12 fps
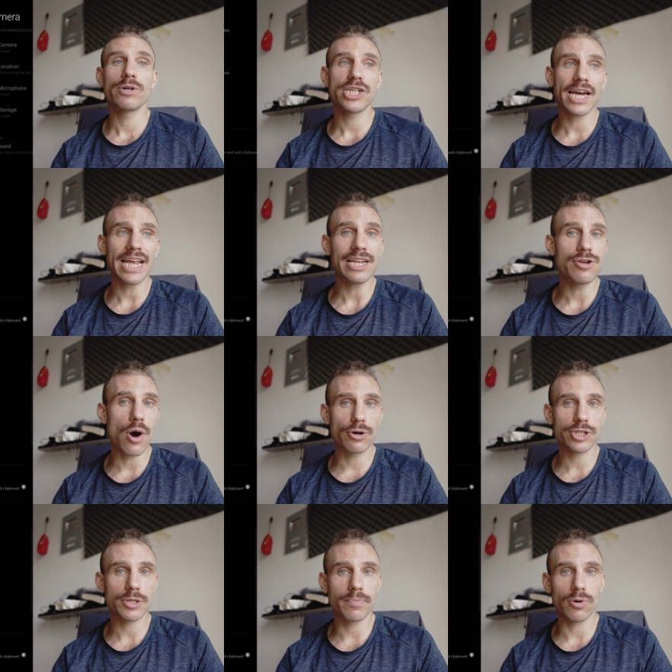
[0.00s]
which had a
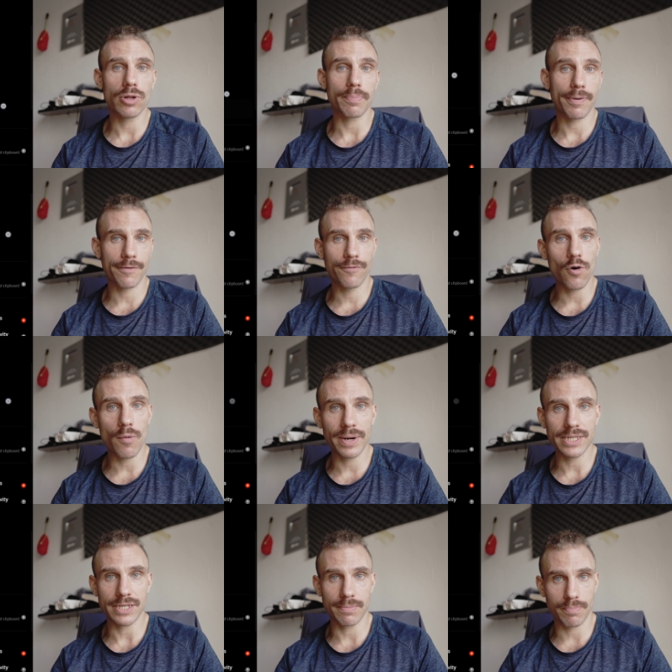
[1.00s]
noticeable
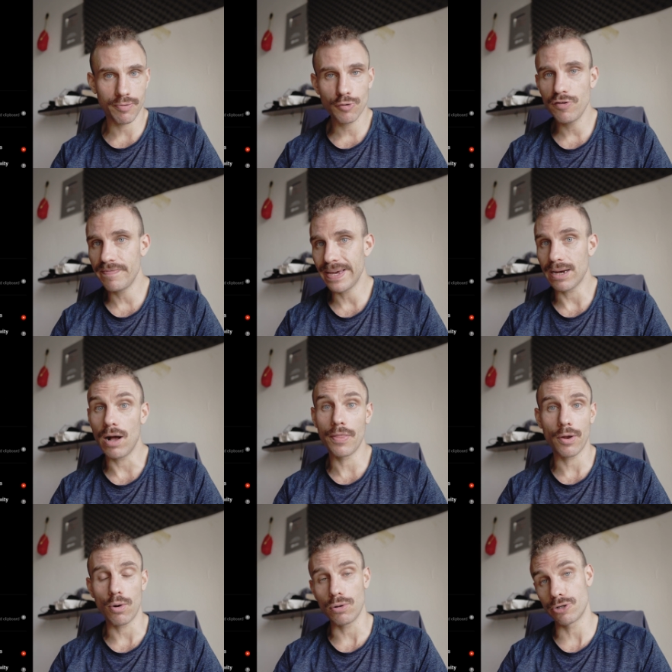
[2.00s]
performance improvement
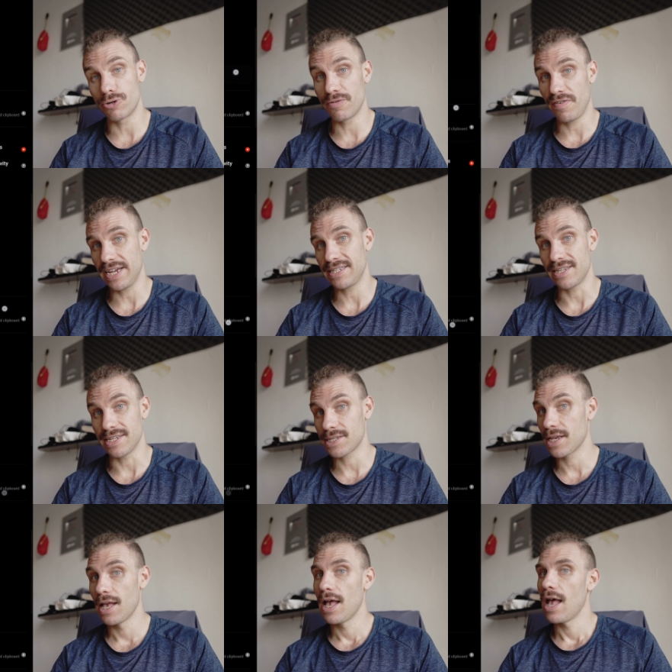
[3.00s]
on their older
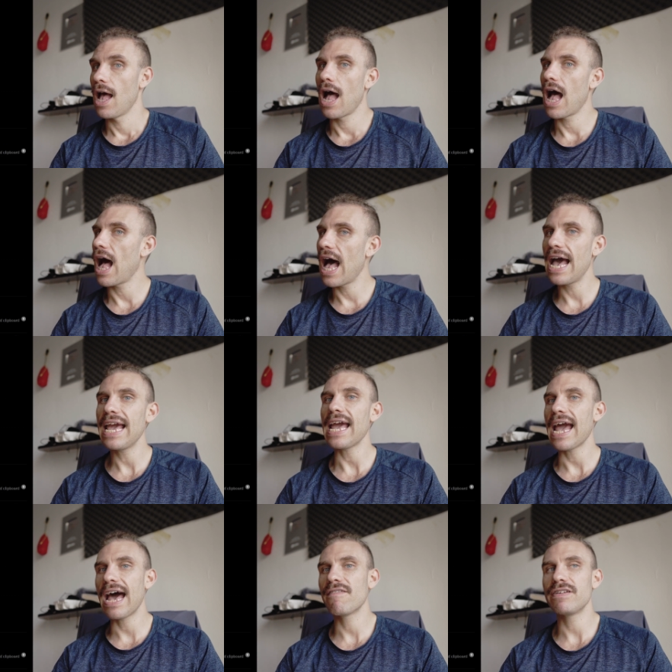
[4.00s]
devices. I
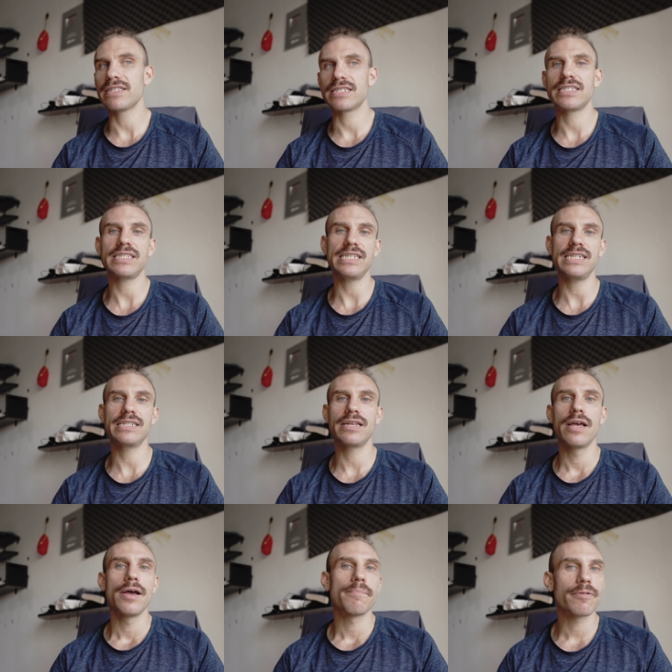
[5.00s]
haven't
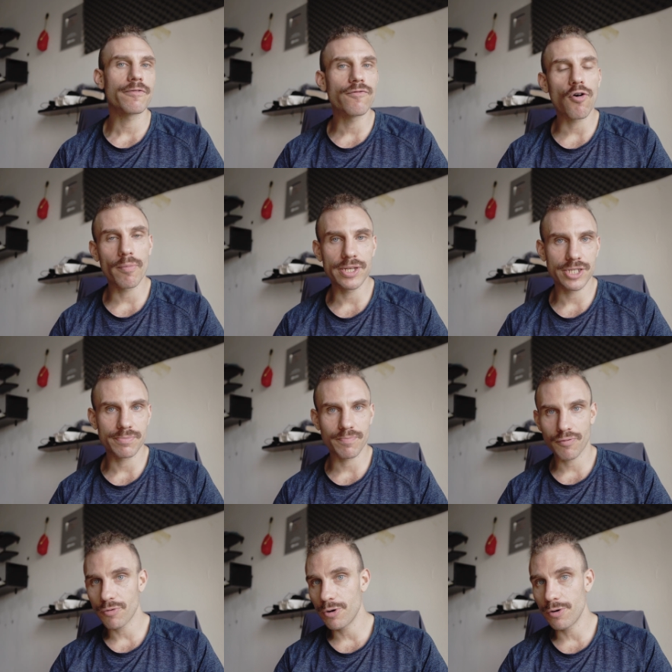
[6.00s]
seen performance
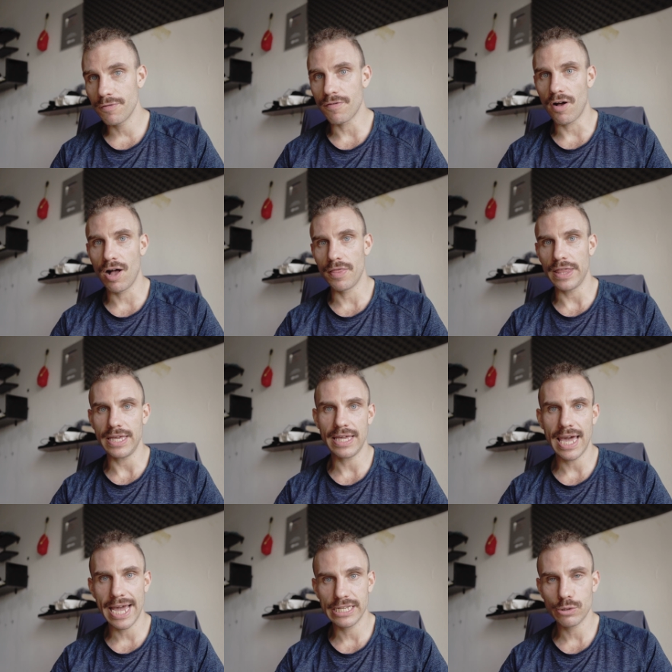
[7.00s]
improve on the
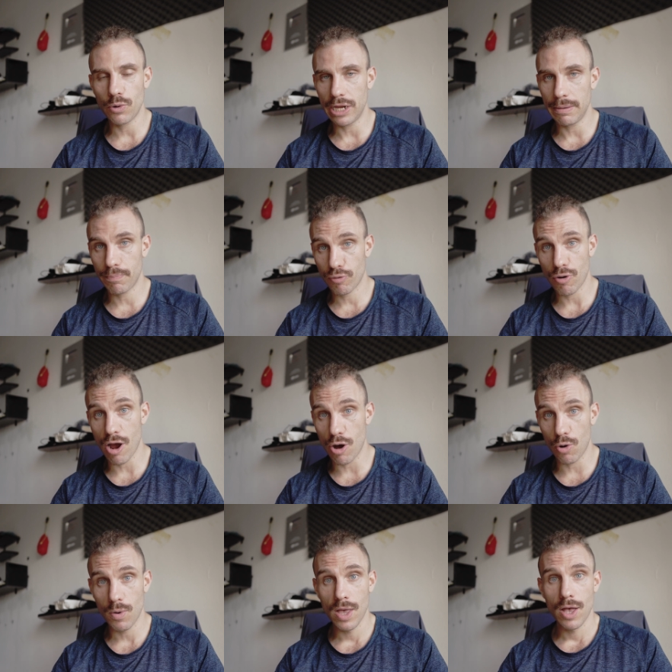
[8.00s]
K twenty
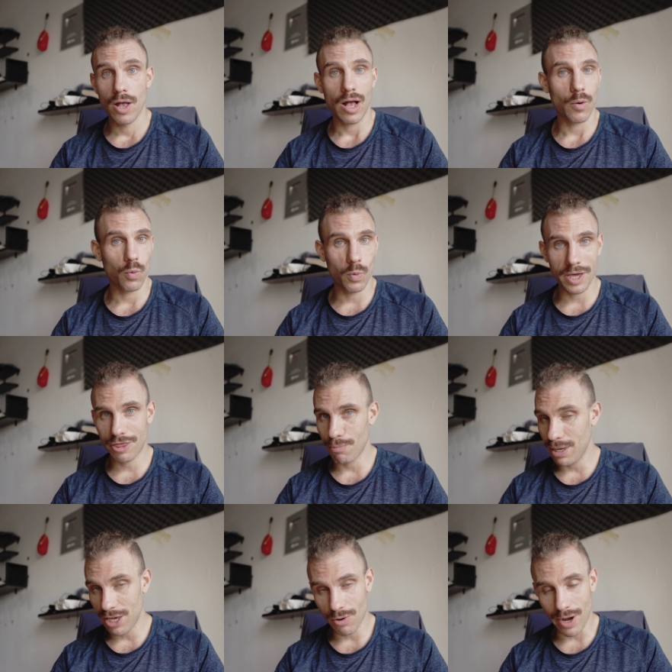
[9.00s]
Pro with
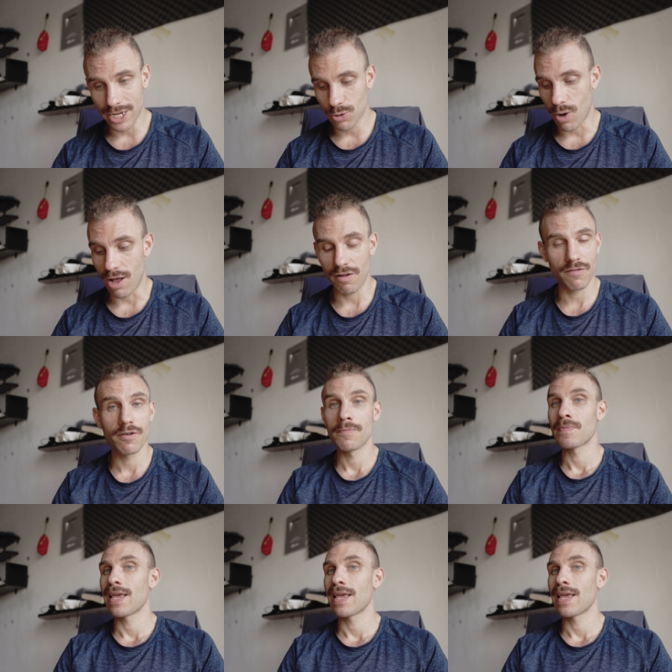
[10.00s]
M I U I twelve.